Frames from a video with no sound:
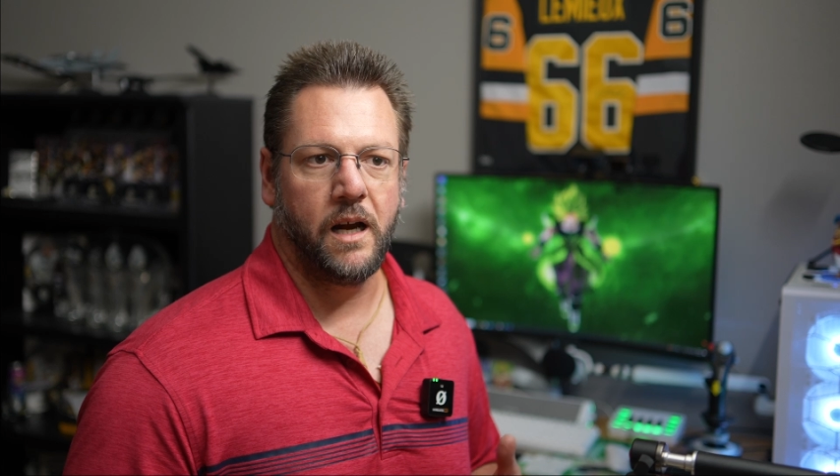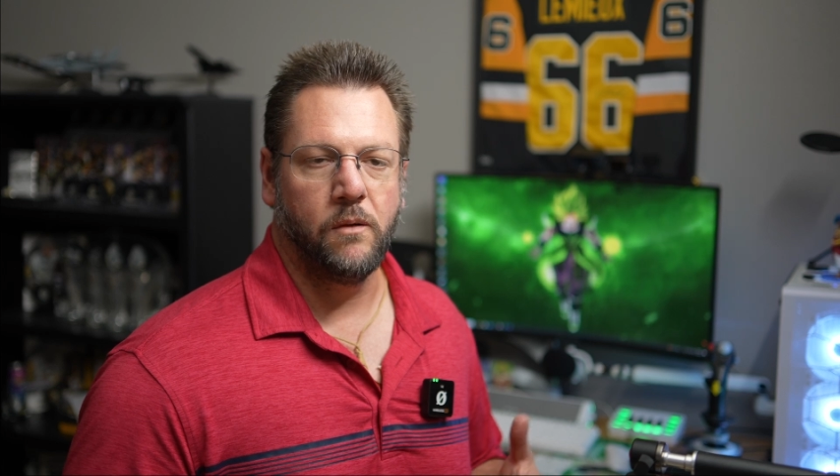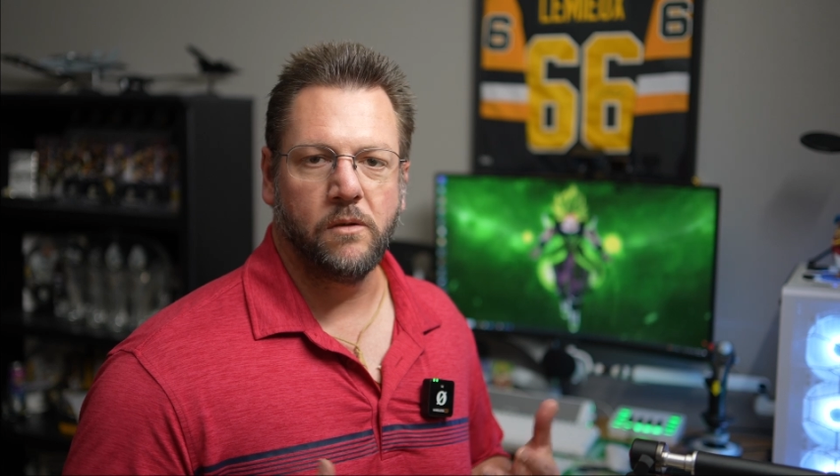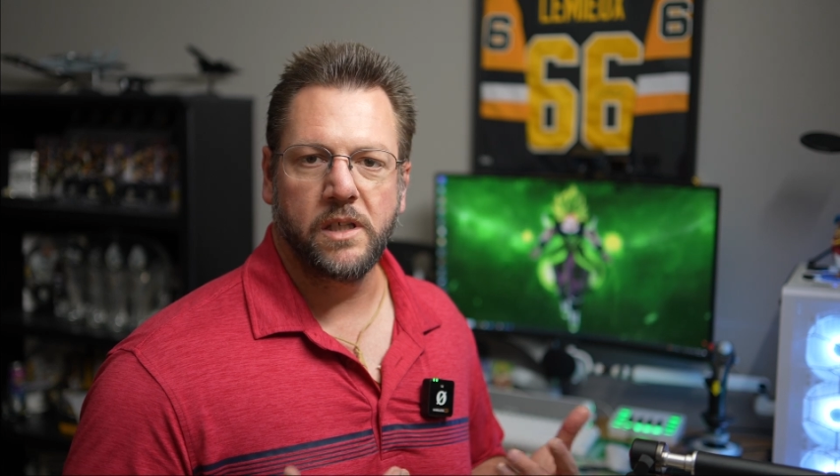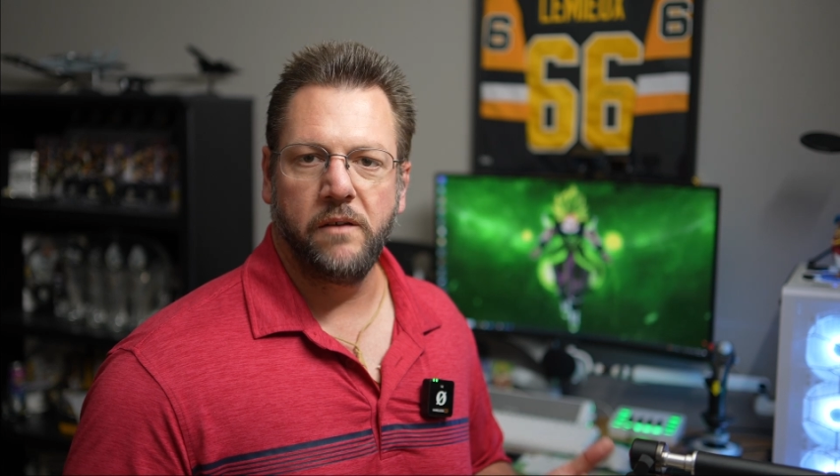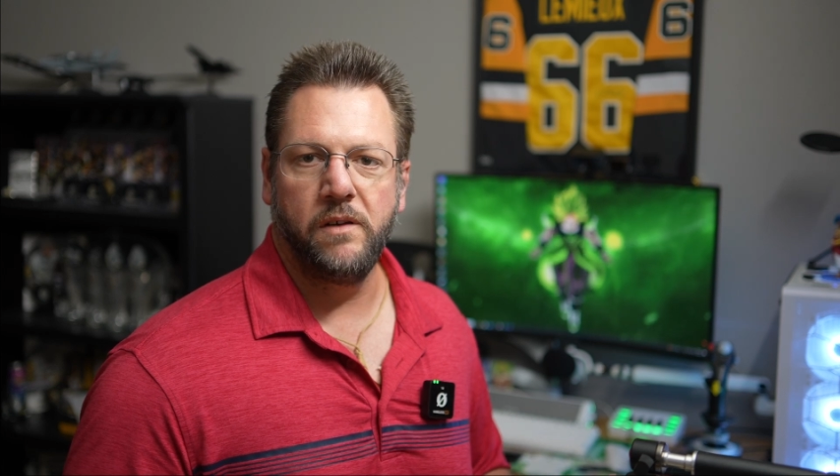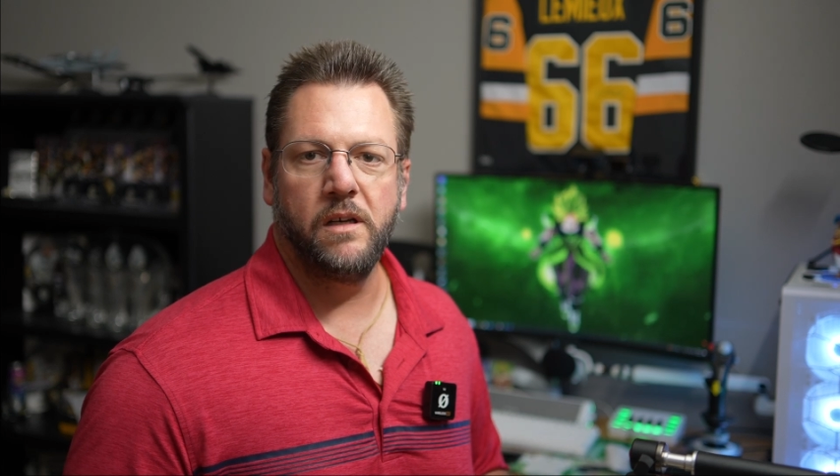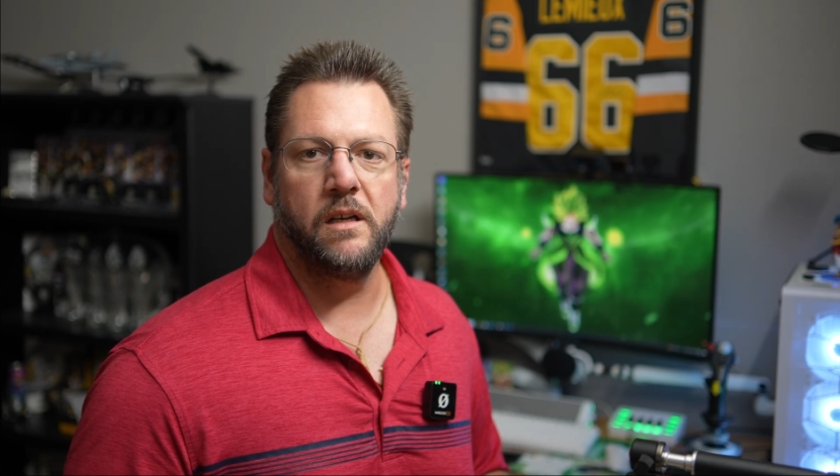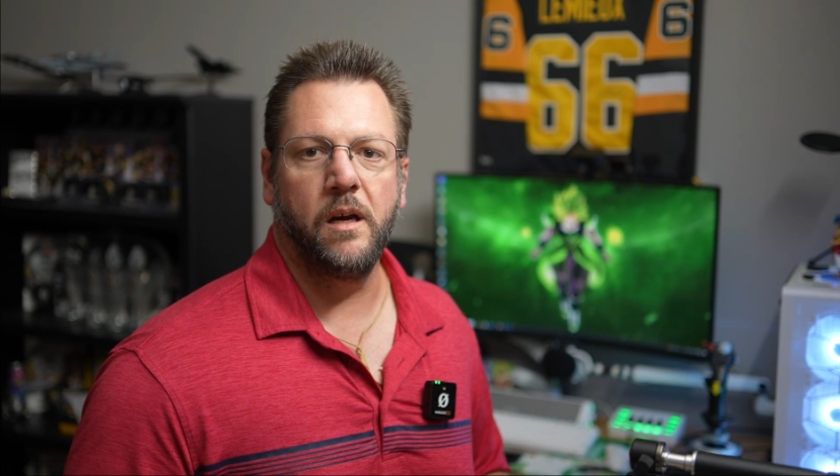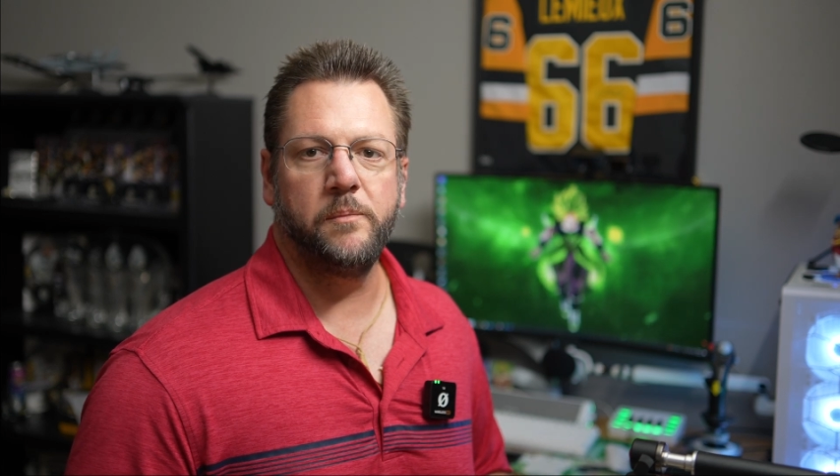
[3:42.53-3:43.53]
I will give you
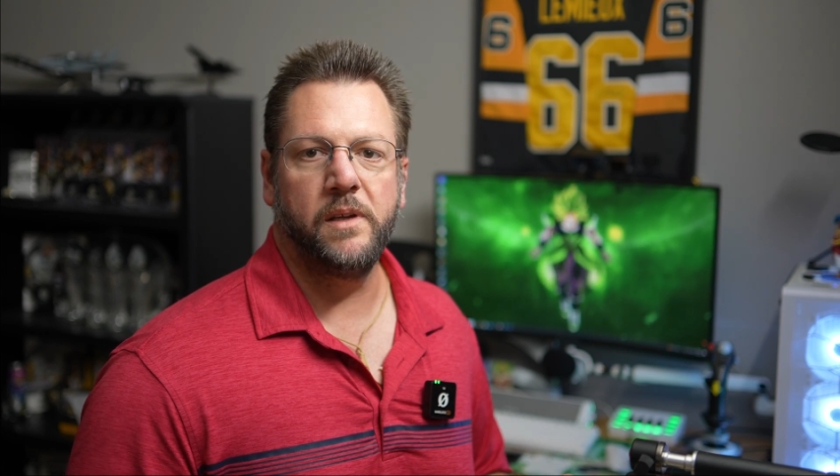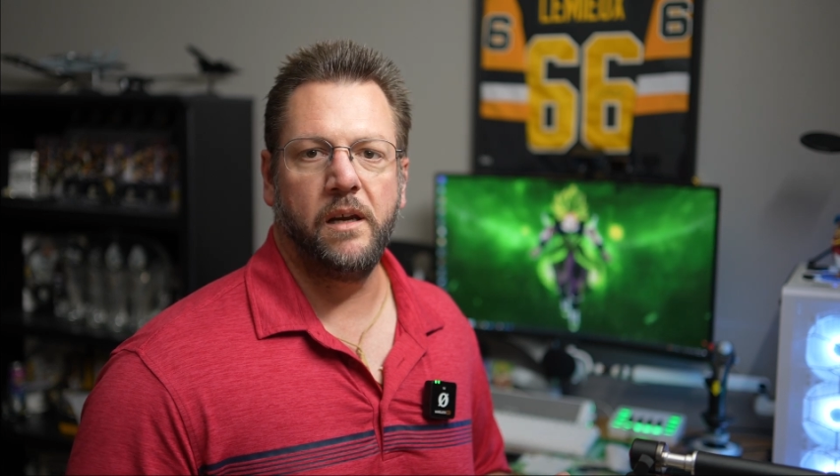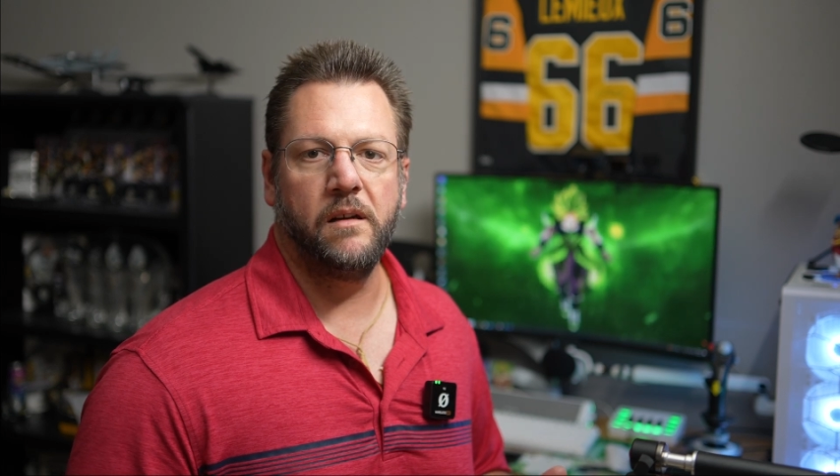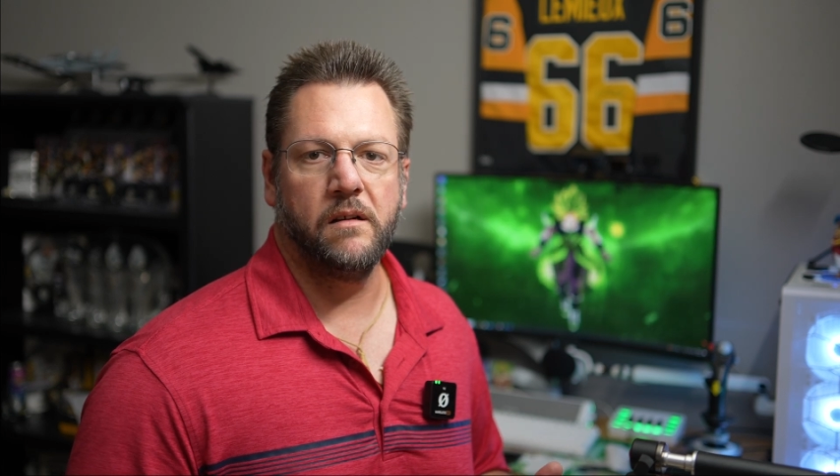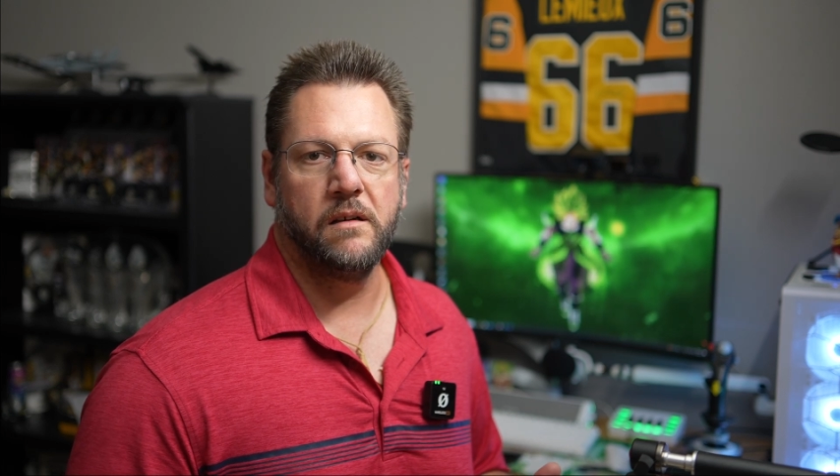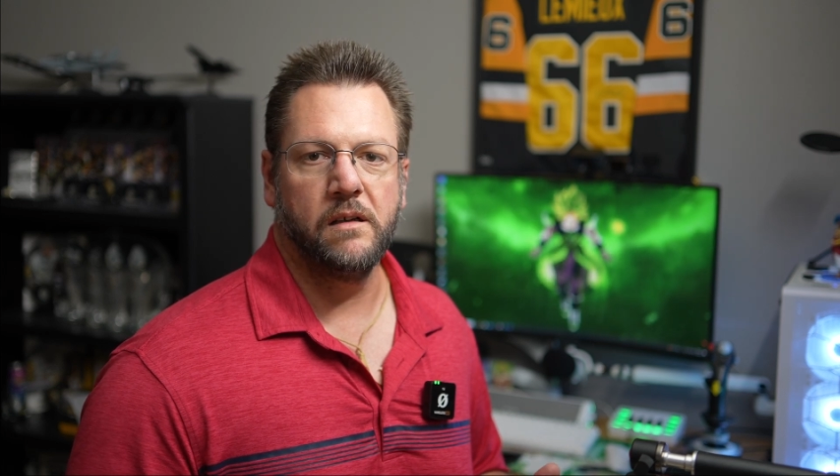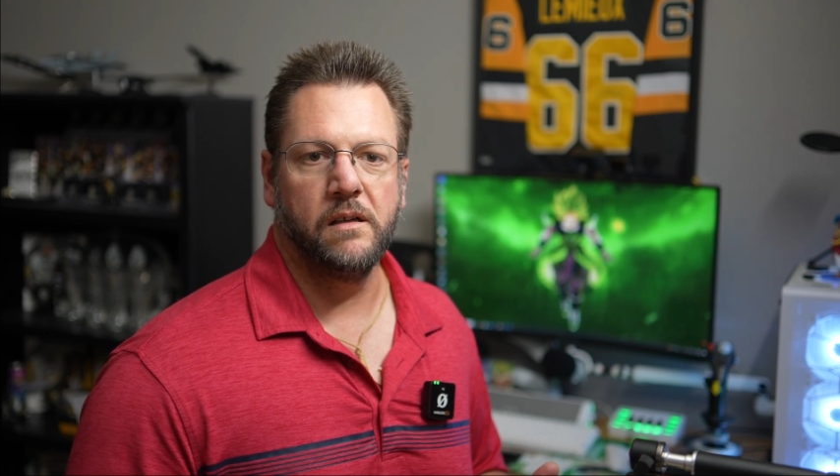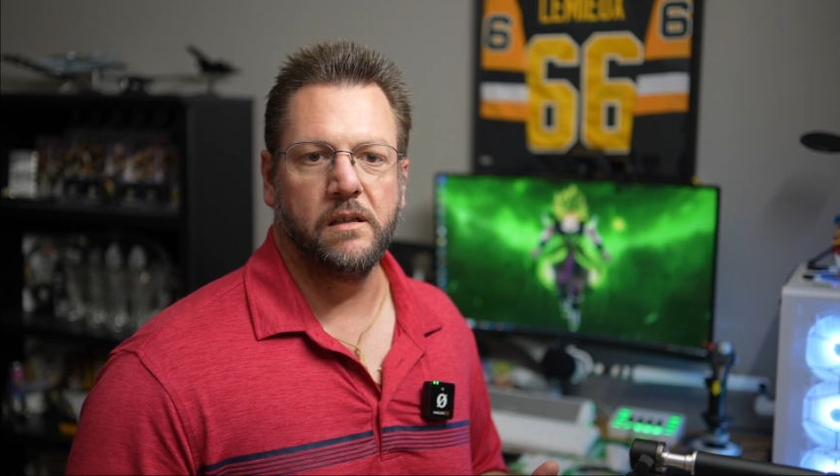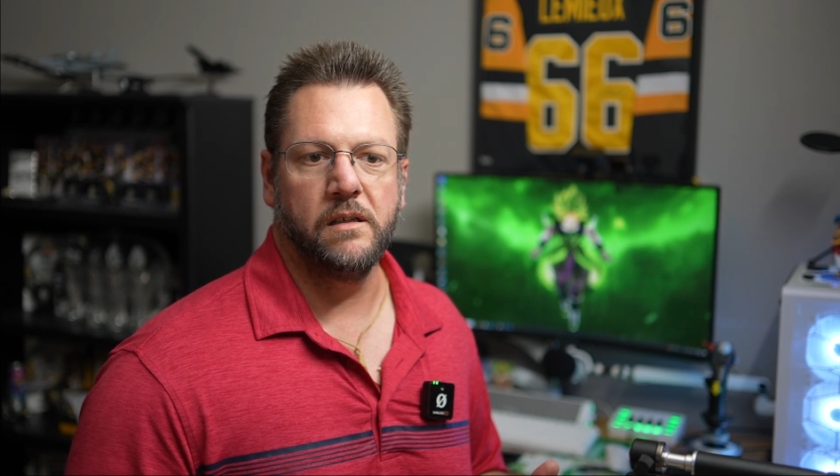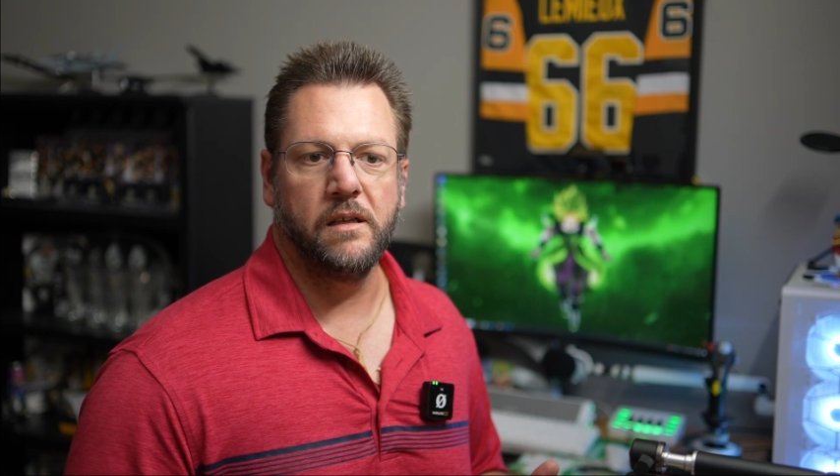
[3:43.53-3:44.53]
an update
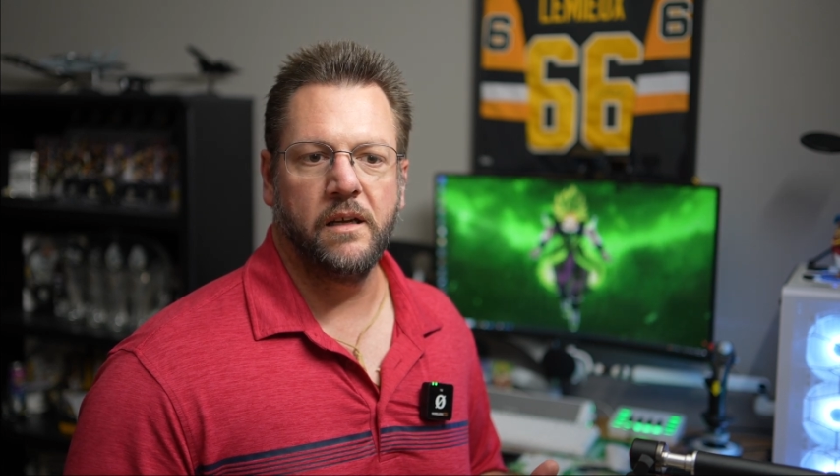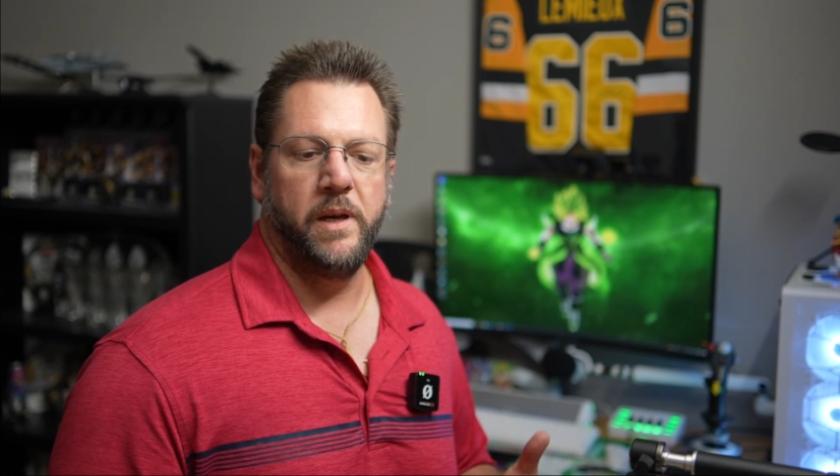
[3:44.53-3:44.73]
on